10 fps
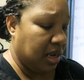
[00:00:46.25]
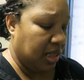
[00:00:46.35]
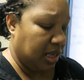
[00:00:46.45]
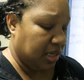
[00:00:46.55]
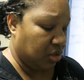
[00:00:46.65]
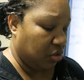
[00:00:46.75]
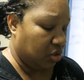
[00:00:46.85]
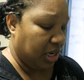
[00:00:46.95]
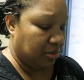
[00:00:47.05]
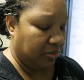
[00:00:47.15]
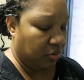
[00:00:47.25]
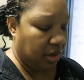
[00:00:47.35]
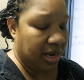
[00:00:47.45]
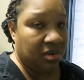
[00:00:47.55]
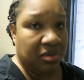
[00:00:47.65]
I think I told you guys
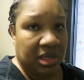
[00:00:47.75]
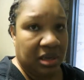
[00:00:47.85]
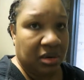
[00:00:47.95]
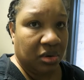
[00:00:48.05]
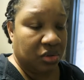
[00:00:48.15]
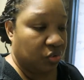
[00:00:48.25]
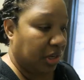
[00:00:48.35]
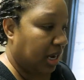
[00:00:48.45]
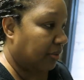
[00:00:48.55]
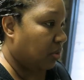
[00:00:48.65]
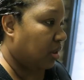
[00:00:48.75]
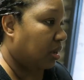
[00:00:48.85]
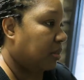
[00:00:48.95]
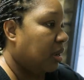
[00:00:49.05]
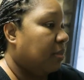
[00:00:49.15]
before I don't eat or drink after
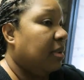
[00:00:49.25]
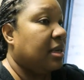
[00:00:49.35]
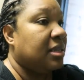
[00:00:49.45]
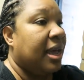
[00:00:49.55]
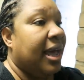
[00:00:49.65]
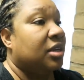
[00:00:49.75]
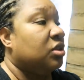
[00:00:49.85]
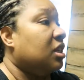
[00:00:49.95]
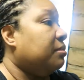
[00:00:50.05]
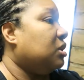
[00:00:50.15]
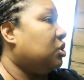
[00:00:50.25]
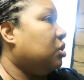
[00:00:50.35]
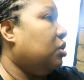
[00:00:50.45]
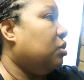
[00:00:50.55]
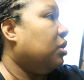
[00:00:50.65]
them because actually let me show you